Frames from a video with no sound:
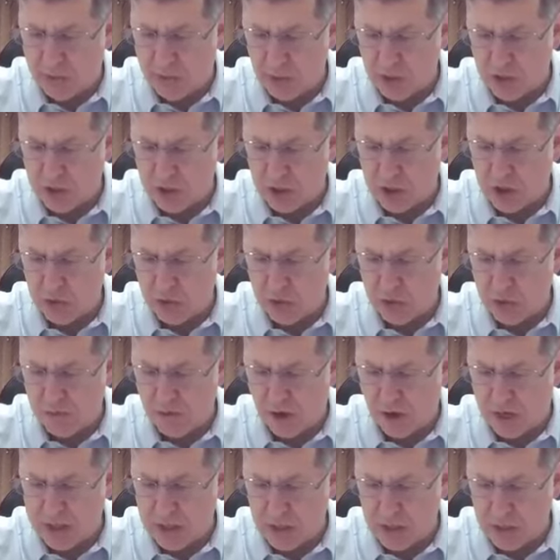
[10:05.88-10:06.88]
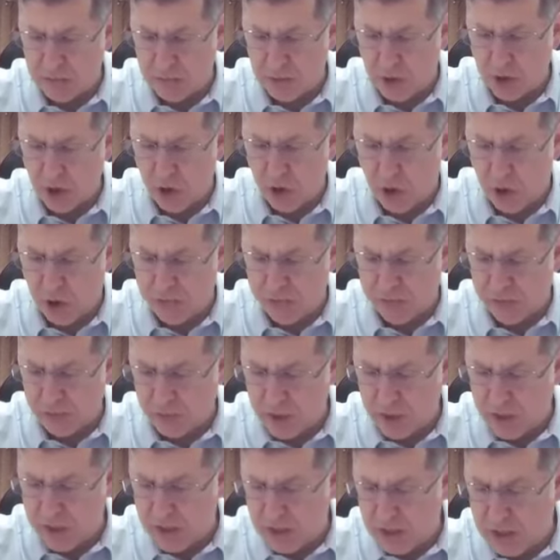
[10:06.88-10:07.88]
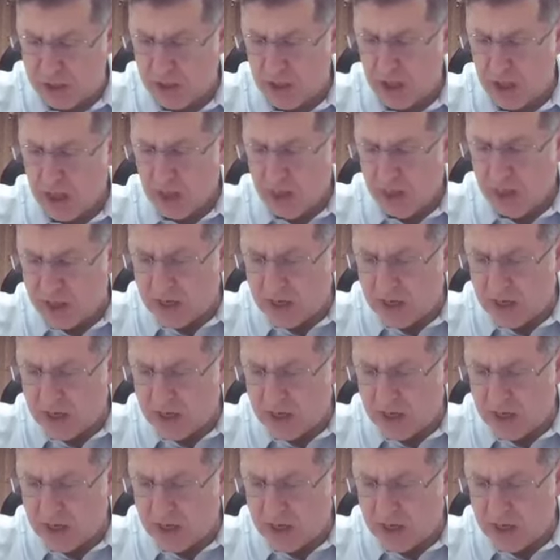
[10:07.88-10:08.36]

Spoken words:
would think you divide it among all three.